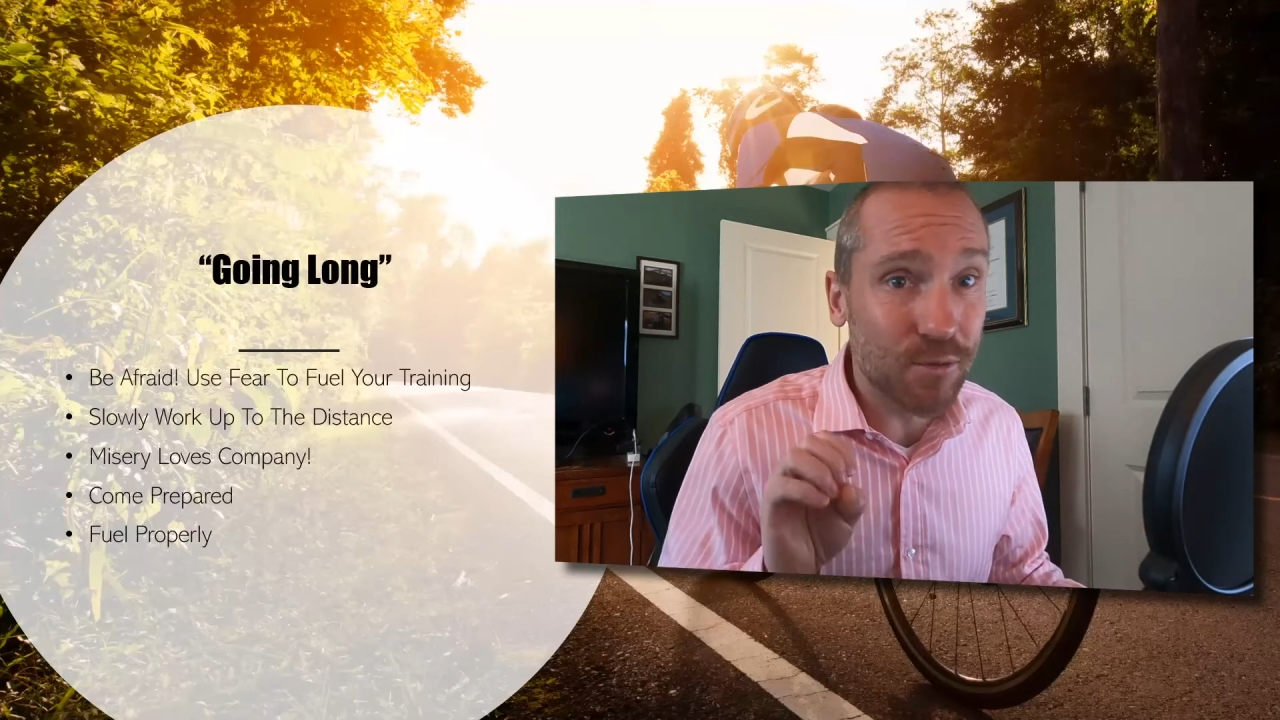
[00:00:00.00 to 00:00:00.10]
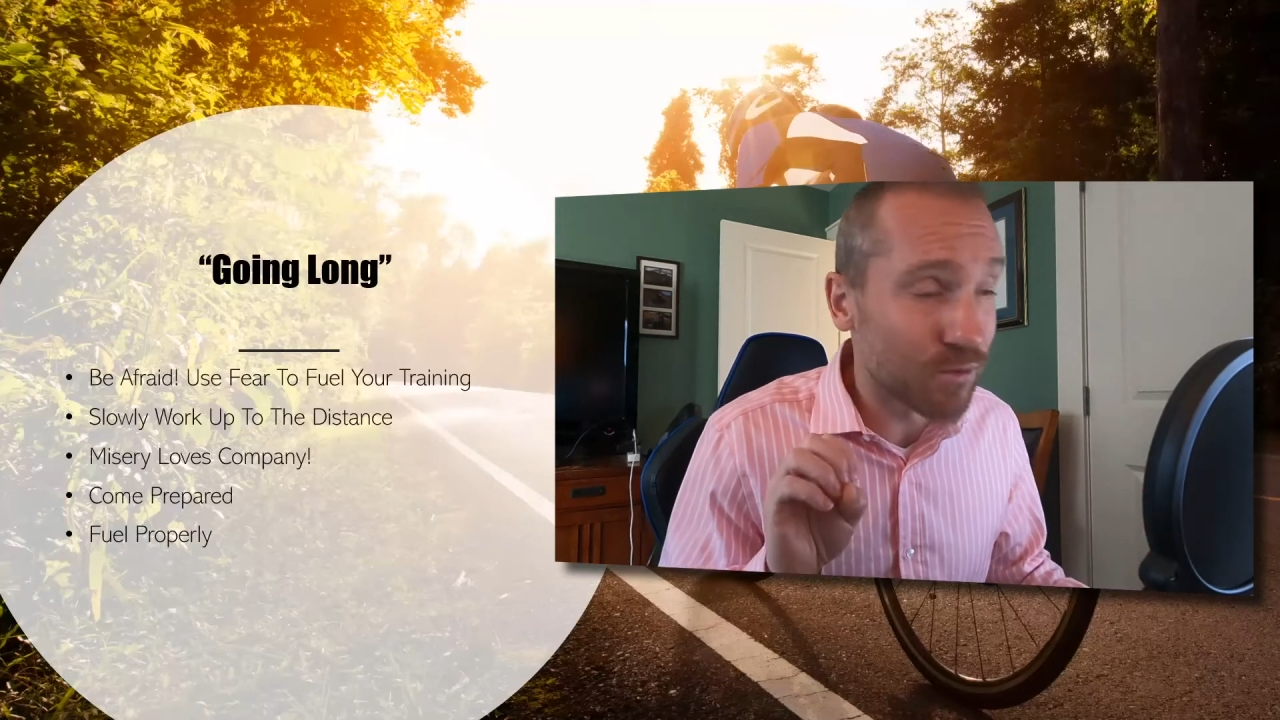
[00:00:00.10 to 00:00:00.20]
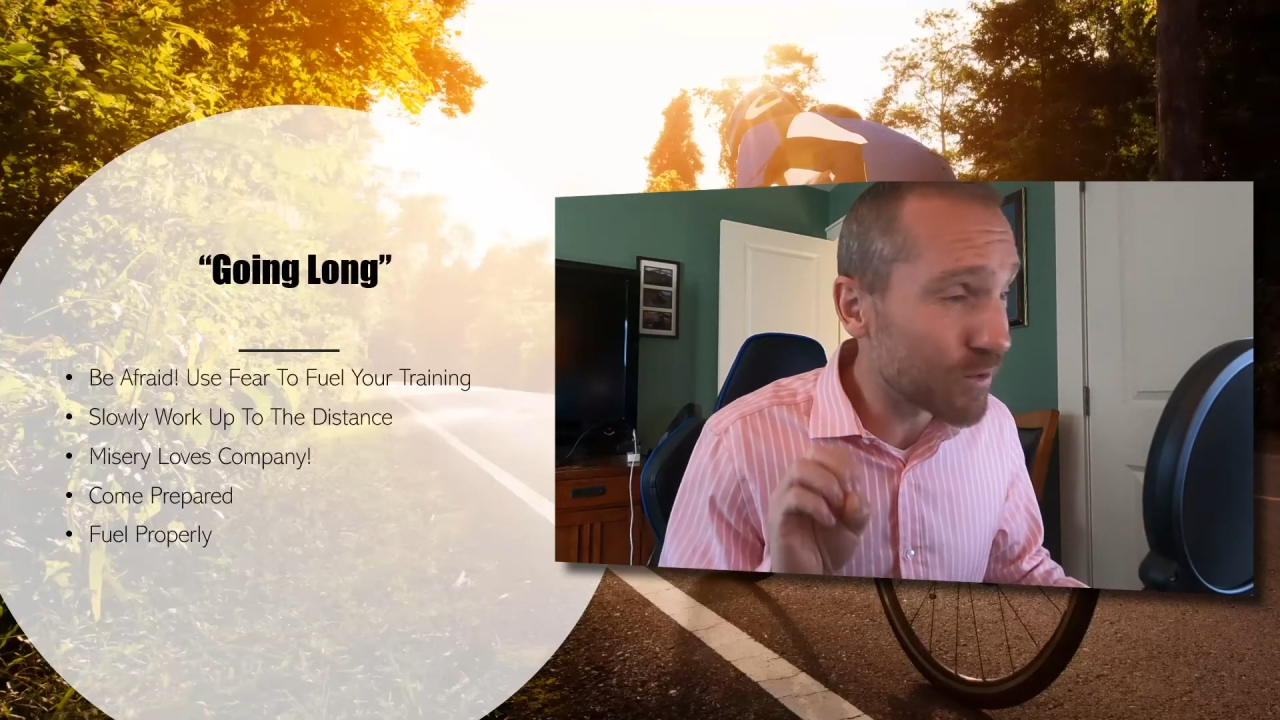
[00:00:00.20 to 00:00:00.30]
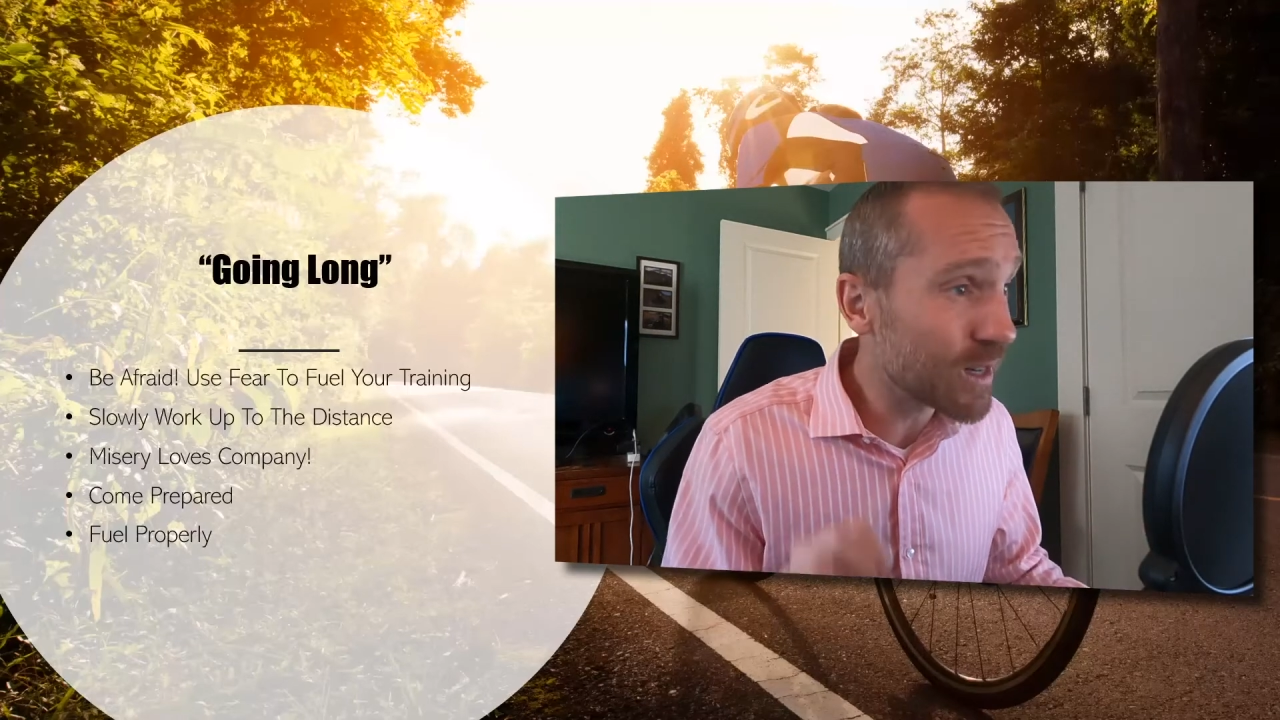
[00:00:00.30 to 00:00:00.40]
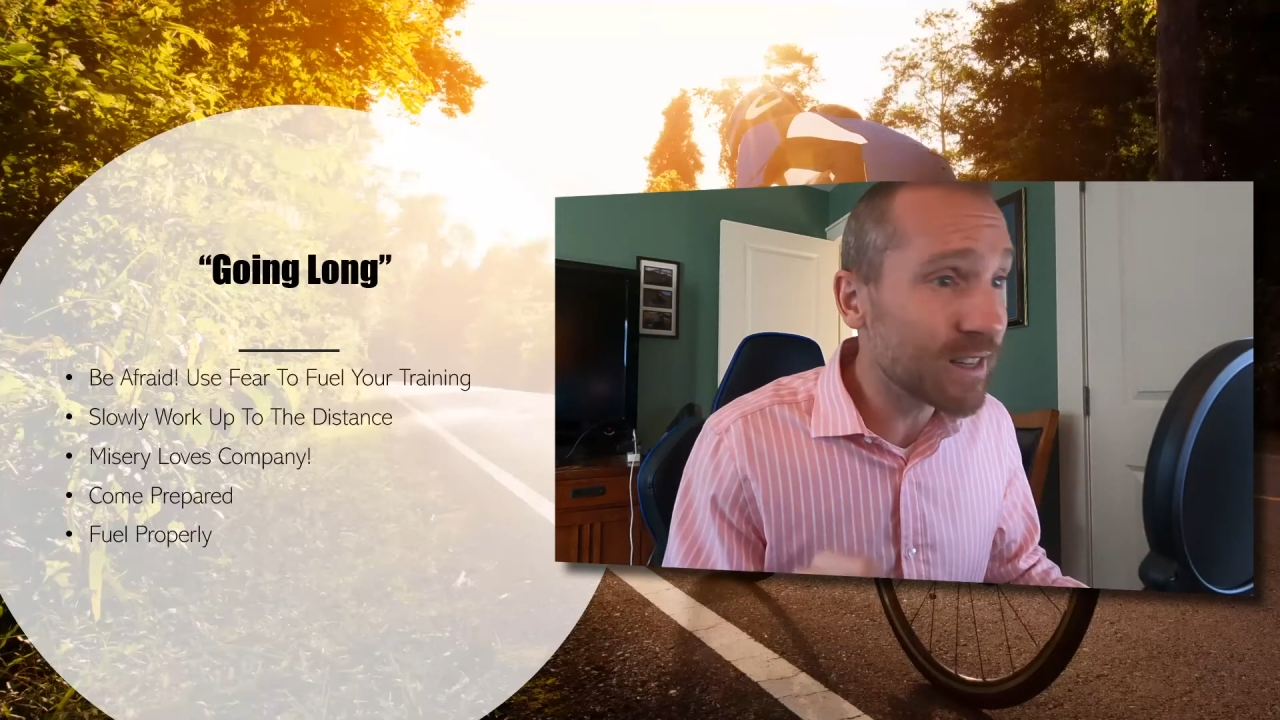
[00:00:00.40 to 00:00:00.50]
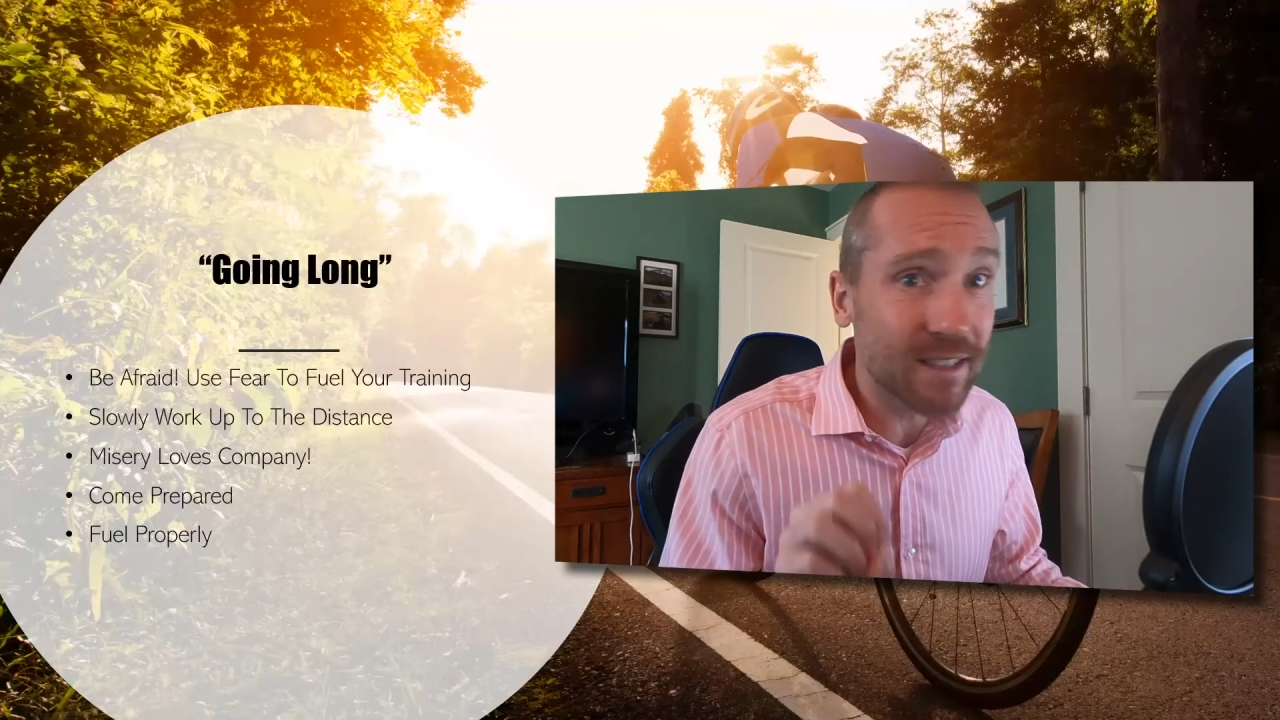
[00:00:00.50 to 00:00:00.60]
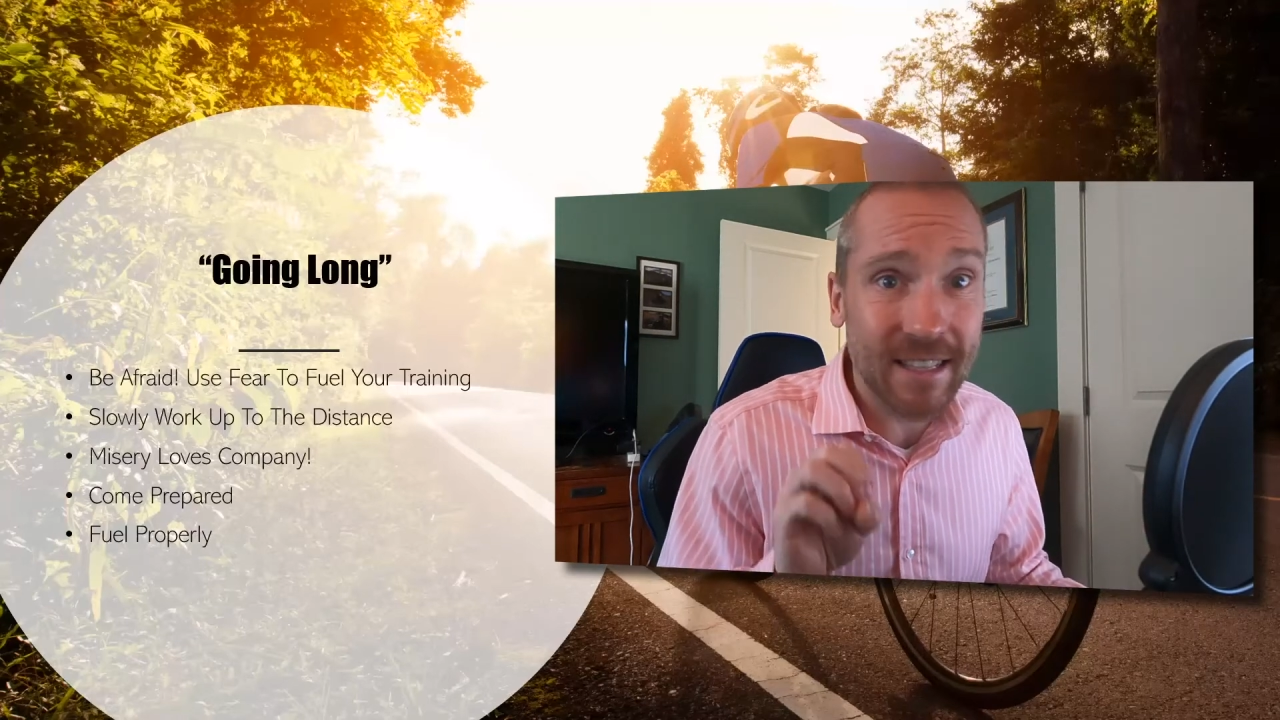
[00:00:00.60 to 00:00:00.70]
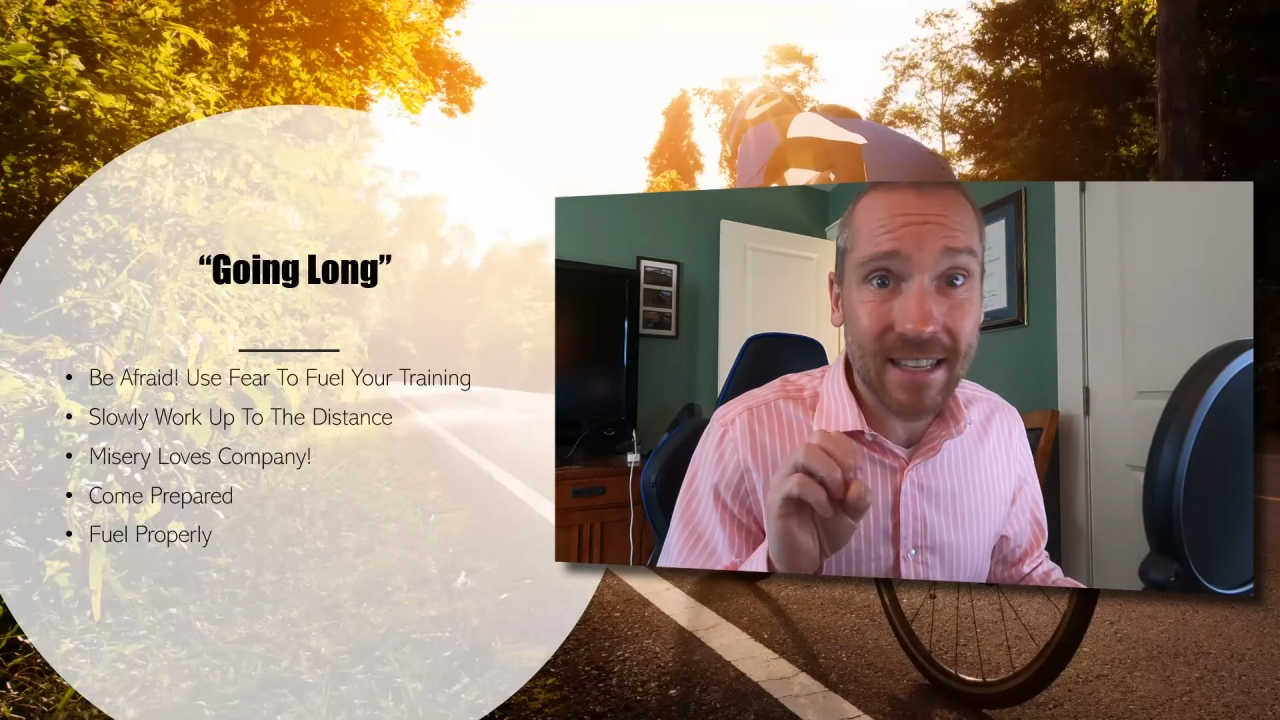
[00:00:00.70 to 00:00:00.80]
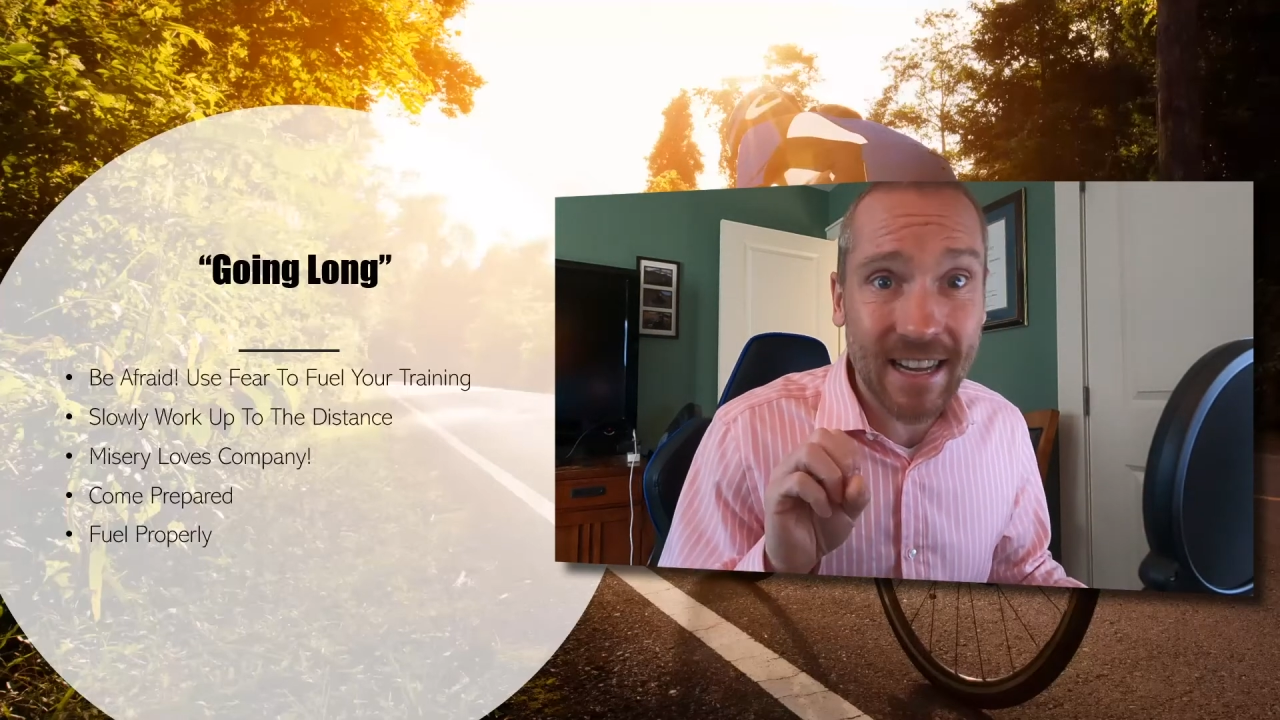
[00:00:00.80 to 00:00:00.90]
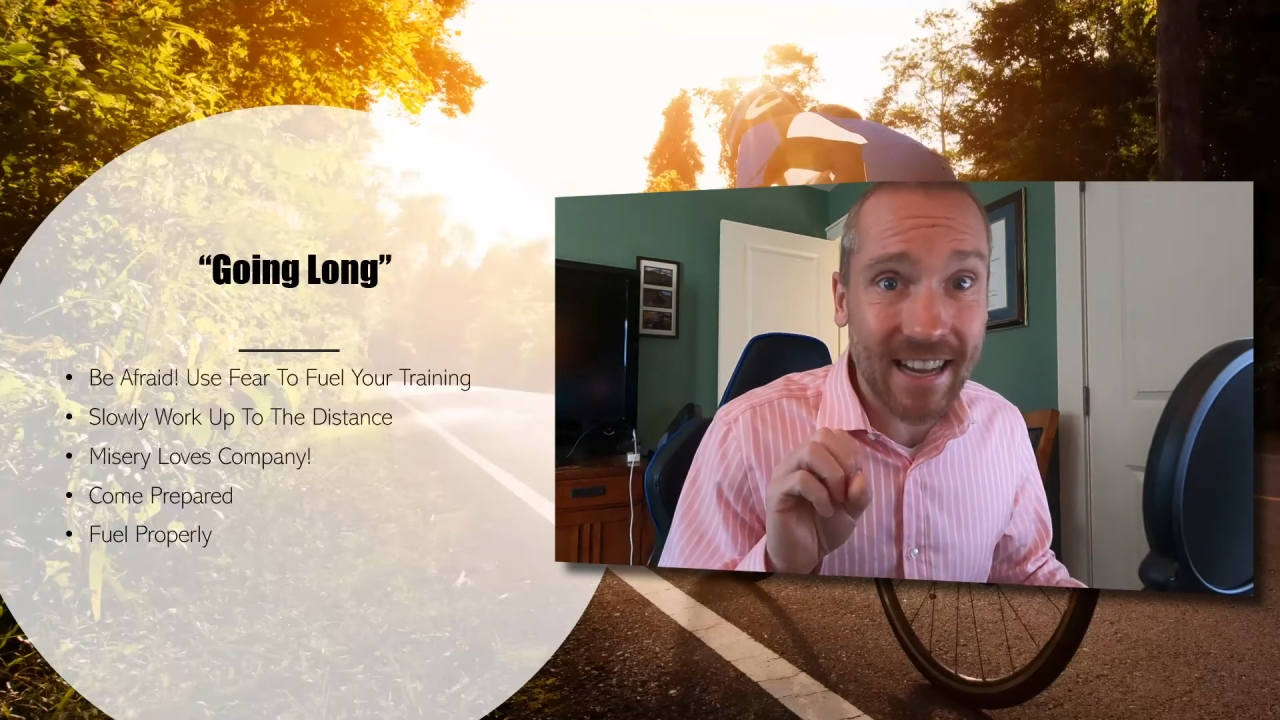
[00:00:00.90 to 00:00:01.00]

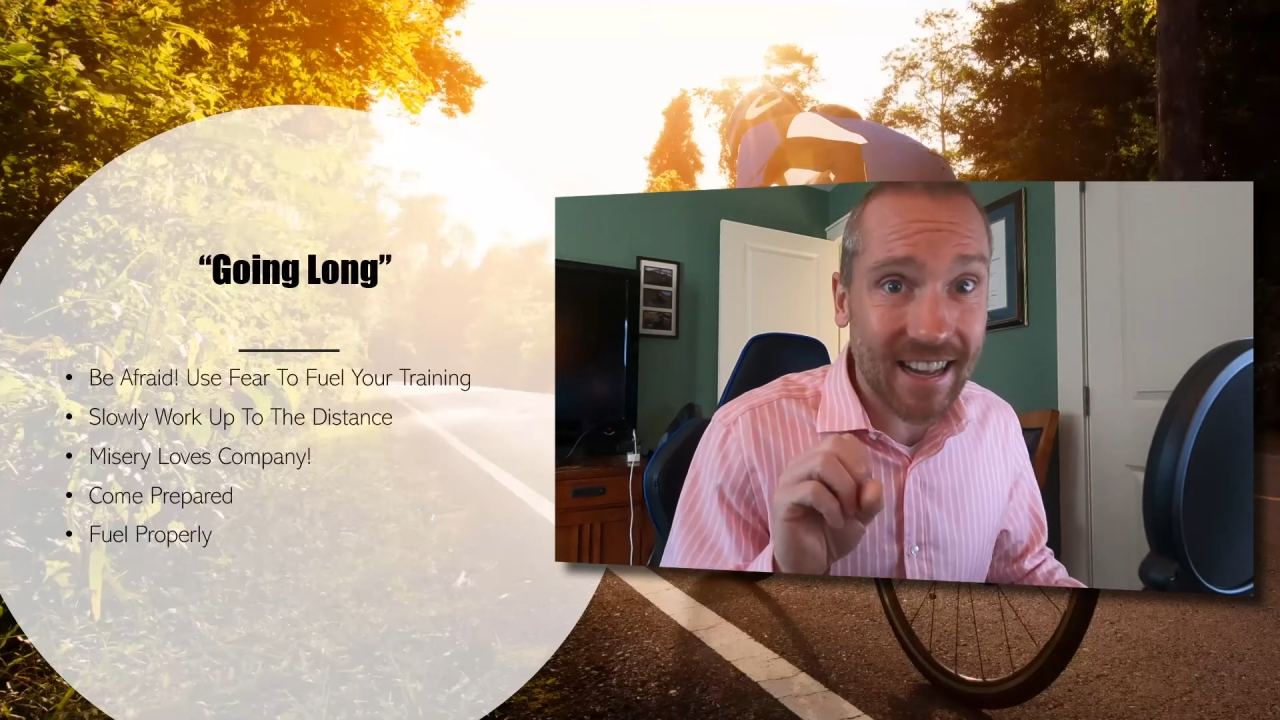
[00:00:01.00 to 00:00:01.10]
really